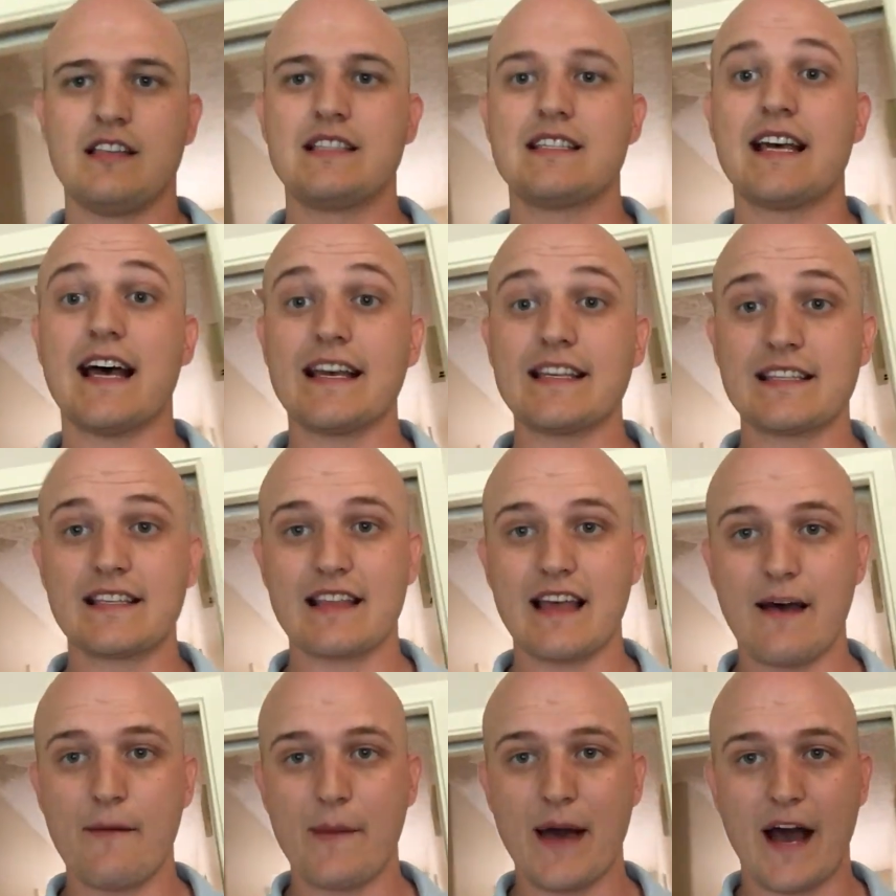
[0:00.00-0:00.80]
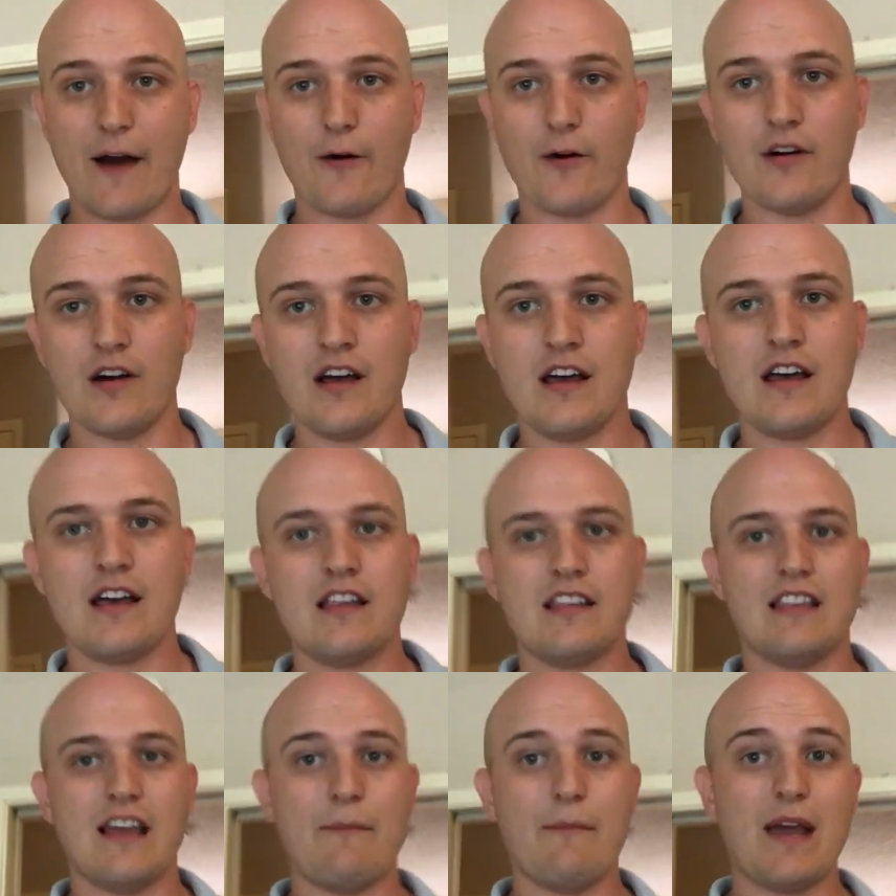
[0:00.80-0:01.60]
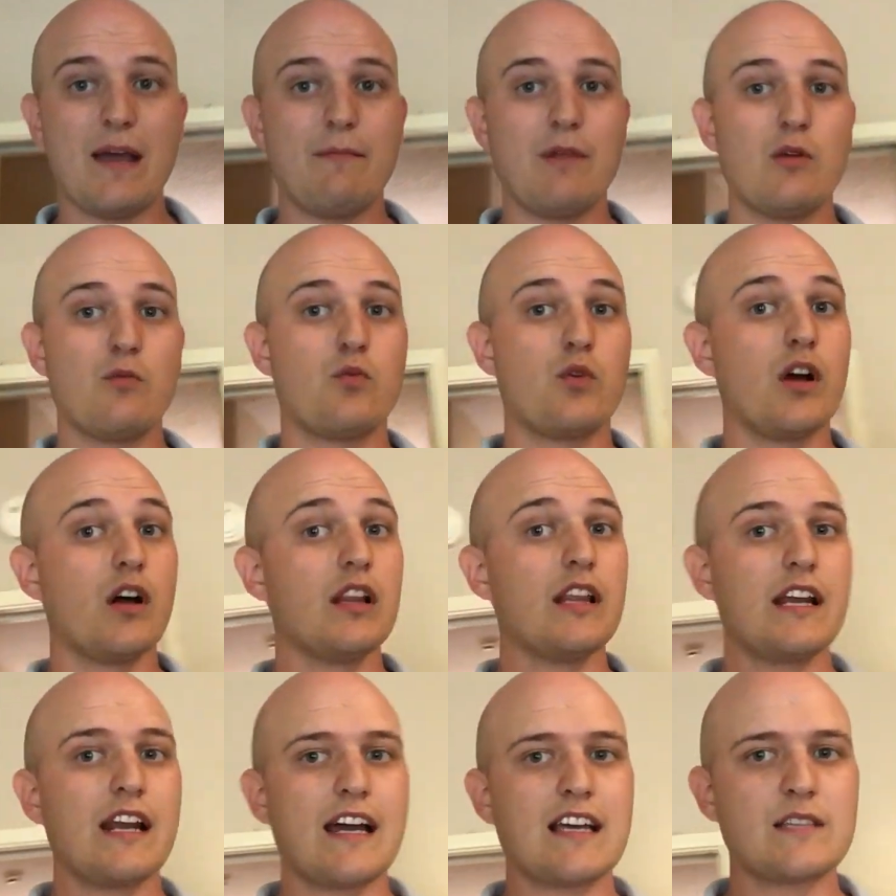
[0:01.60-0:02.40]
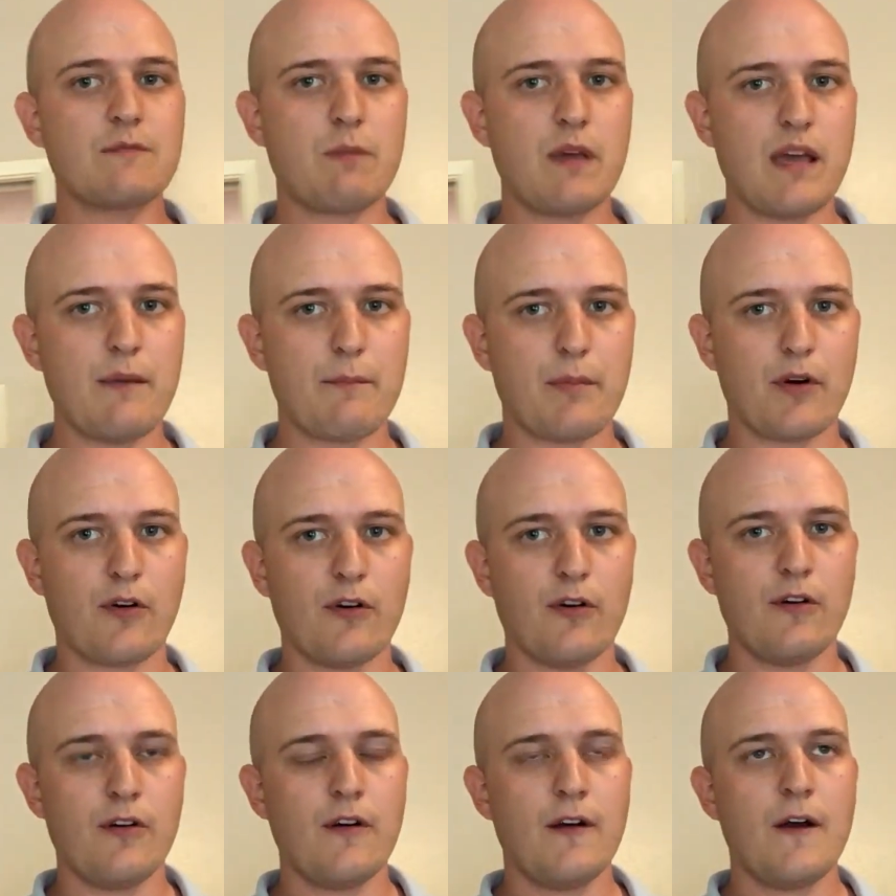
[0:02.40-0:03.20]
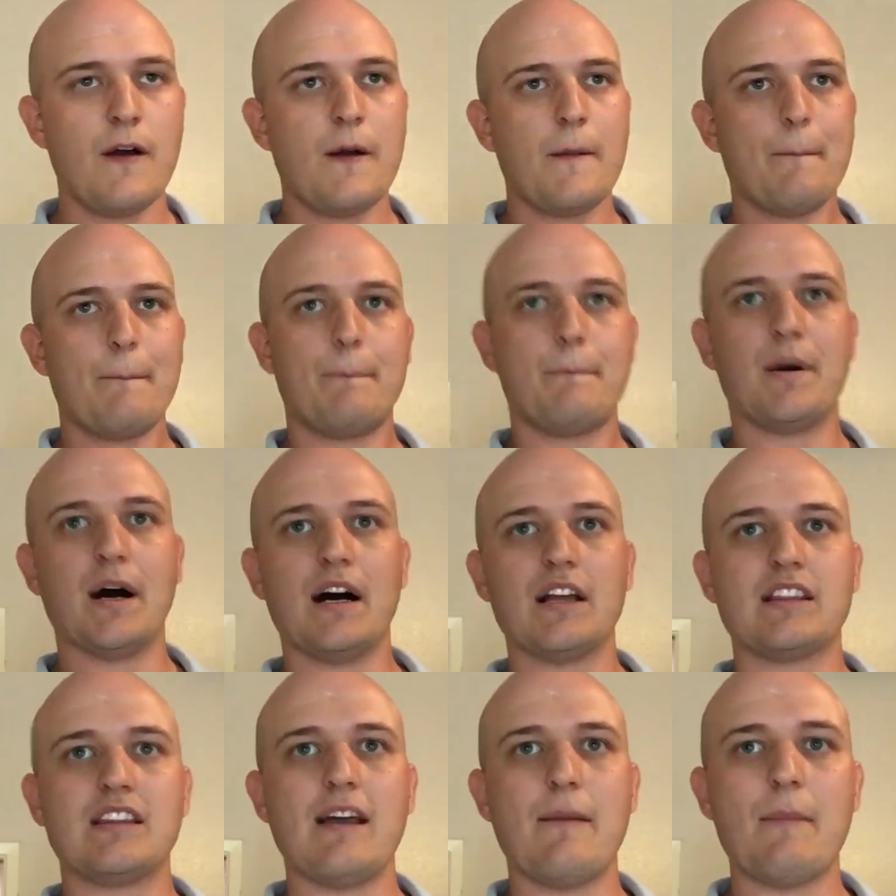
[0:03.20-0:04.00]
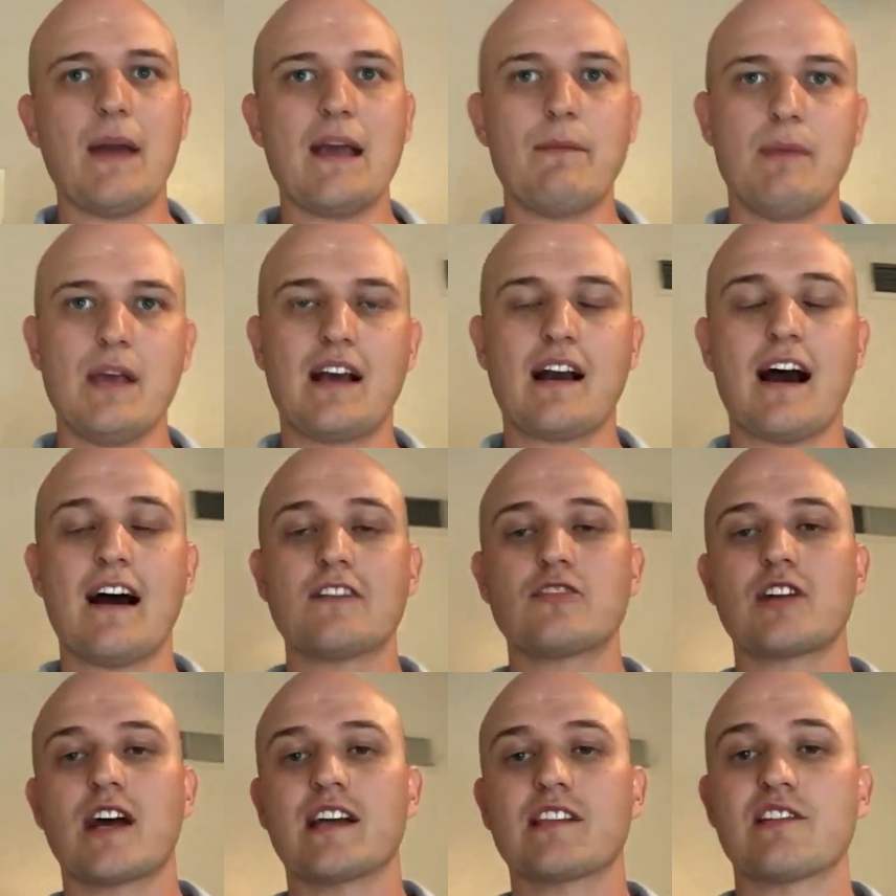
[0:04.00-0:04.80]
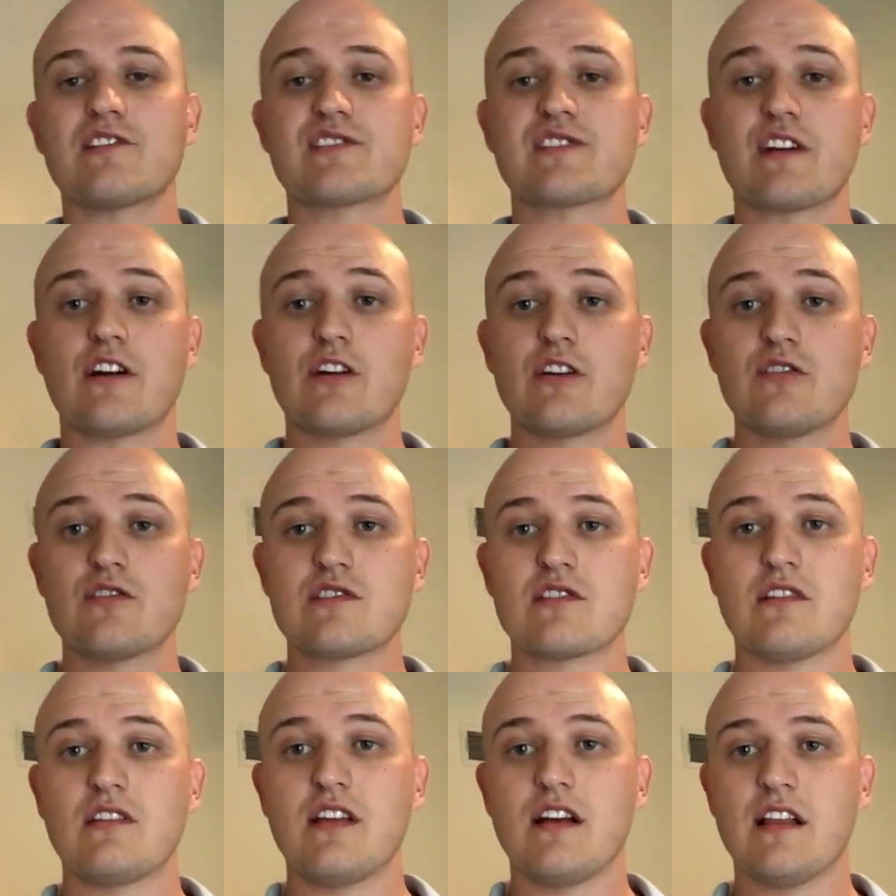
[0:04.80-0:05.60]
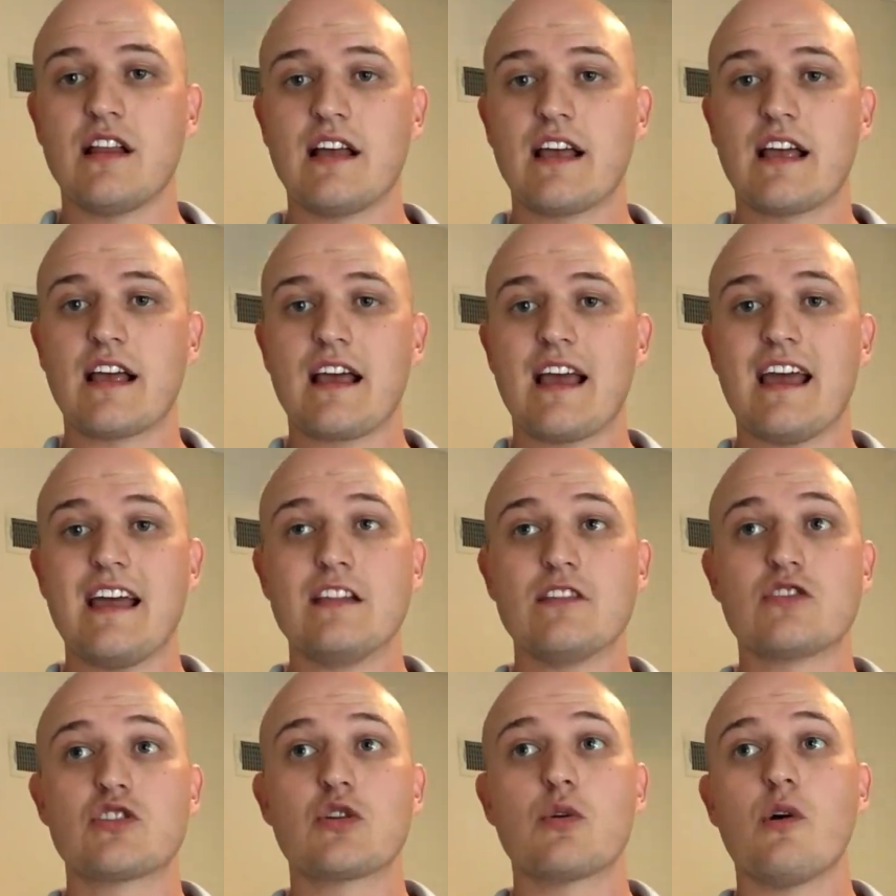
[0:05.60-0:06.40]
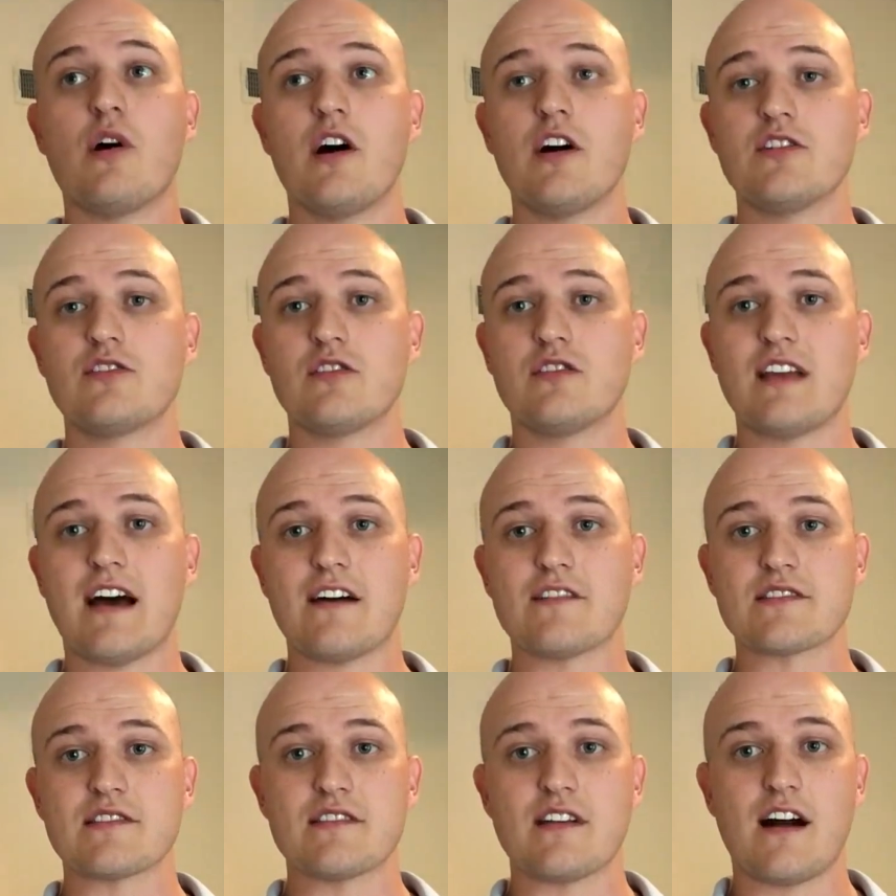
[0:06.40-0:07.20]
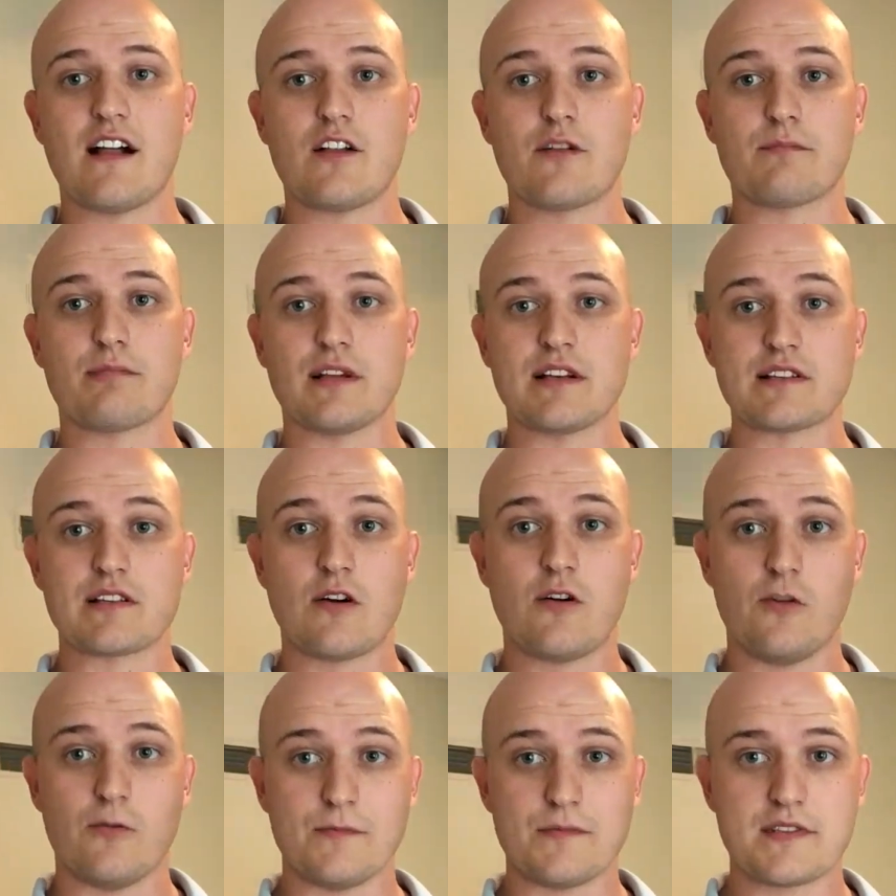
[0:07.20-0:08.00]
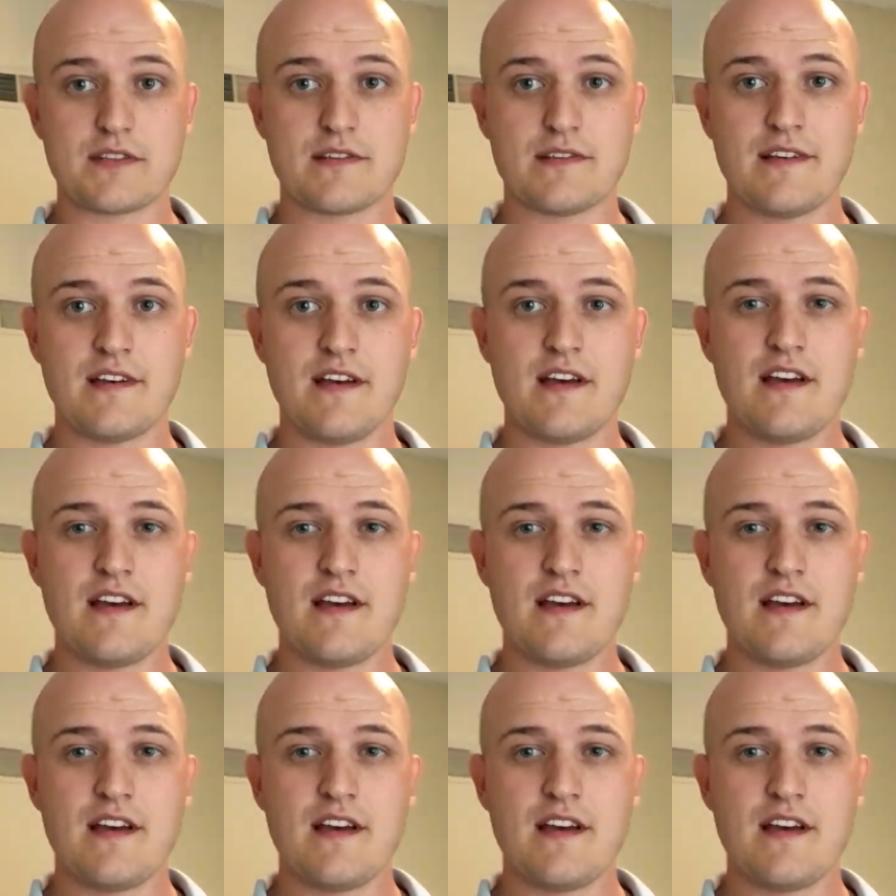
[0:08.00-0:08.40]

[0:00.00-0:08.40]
Test them out. They may be really nice people, but they may be contractors that are used to dealing in $200,000 plus homes.